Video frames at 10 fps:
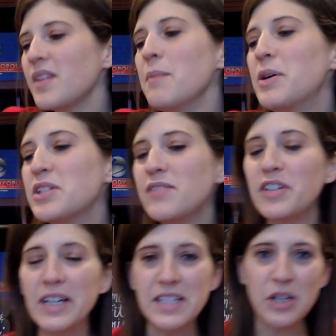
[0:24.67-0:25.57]
most of you
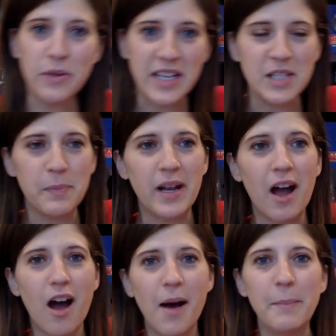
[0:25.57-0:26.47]
guys know this, but
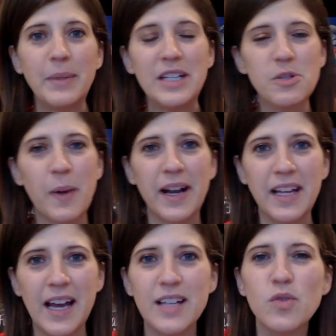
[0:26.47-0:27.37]
Beachbody
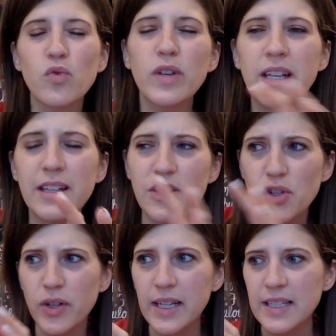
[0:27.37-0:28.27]
has really
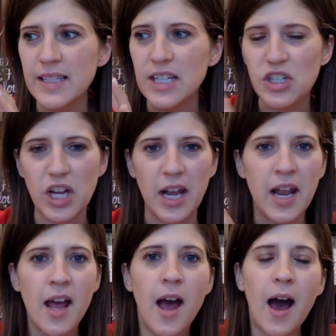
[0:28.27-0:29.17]
transitioned
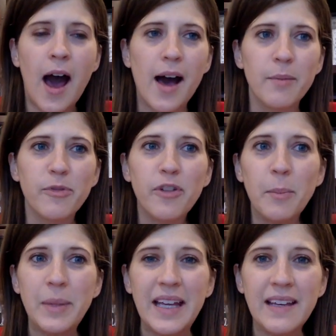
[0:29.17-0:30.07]

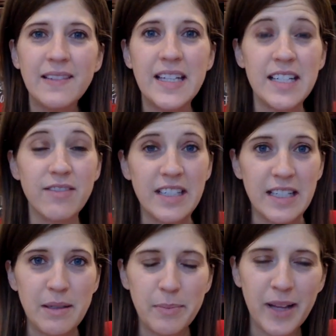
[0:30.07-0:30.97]
from being the
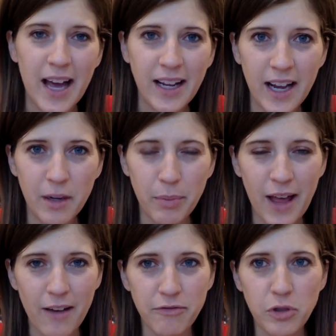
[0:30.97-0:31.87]
DVD kind of
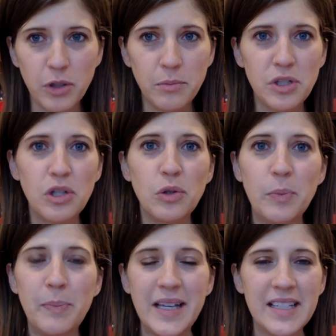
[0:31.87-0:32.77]
platform
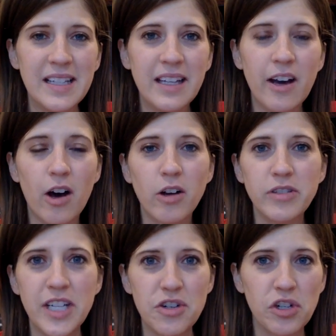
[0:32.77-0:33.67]
to basically all
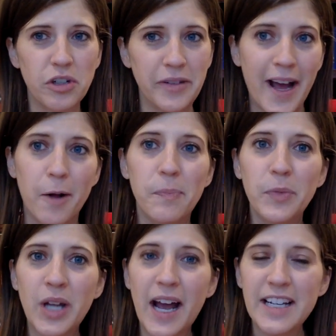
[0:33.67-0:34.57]
digital now.
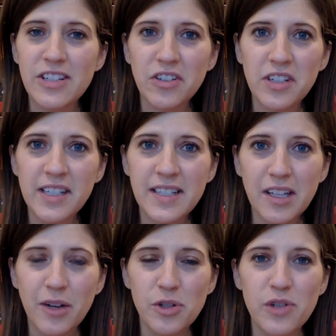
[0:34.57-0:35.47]
When I started as a
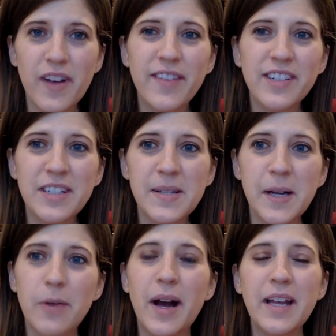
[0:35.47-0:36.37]
coach 5 years
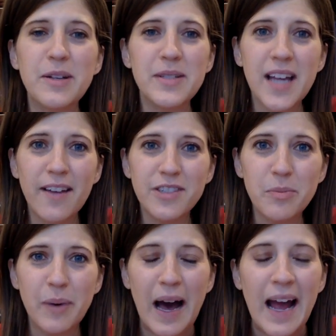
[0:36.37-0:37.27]
ago, I used to have to
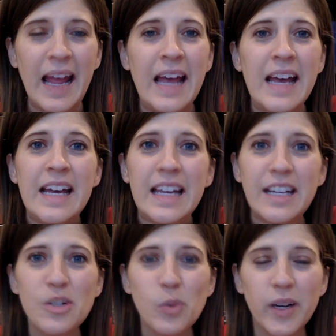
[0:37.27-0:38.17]
buy
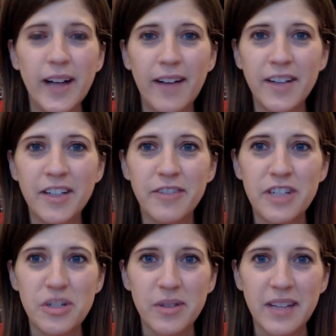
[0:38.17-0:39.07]
each workout
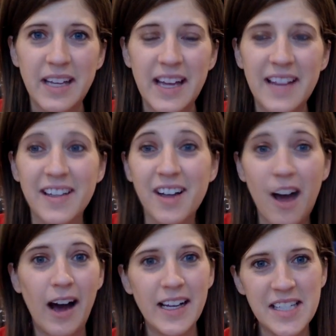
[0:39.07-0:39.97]
individually, and the
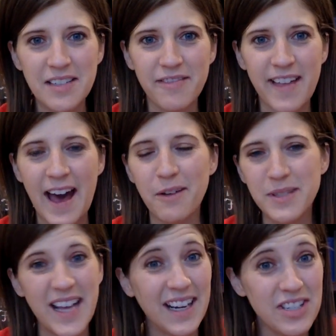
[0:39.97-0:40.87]
cost of that
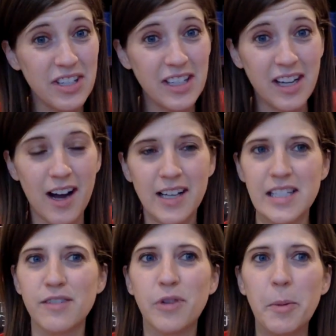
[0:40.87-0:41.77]
was actually the
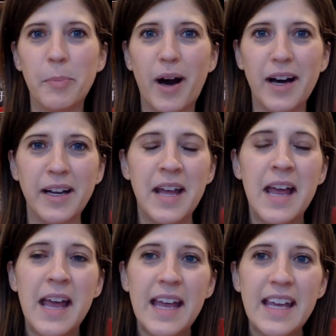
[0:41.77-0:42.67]
cost of what BOD
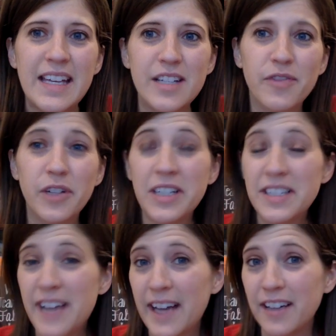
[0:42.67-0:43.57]
is for an
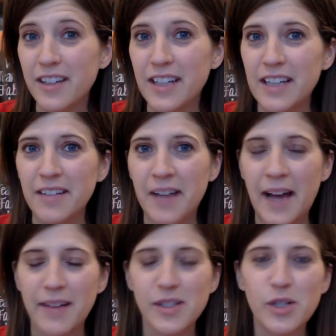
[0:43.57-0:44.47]
entire year
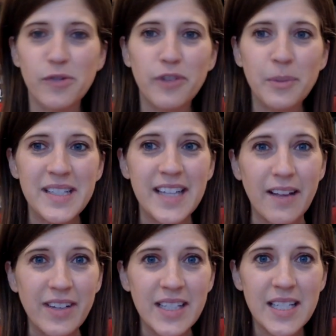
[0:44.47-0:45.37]
now. So from a
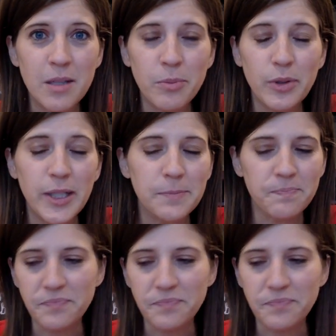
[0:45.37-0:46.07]
saving standpoint,